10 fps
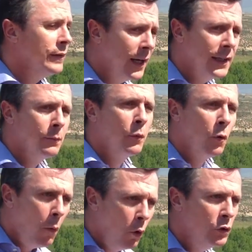that
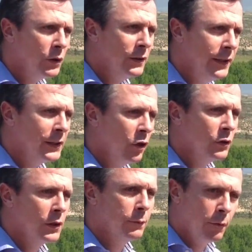promote this
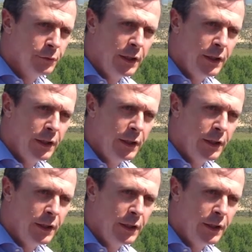concept of